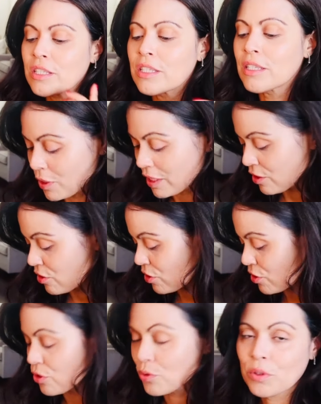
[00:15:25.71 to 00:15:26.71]
This is what I used
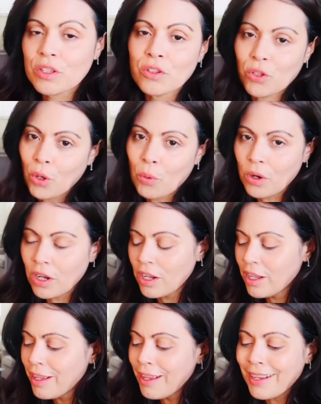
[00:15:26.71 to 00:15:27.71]
to do with Noah,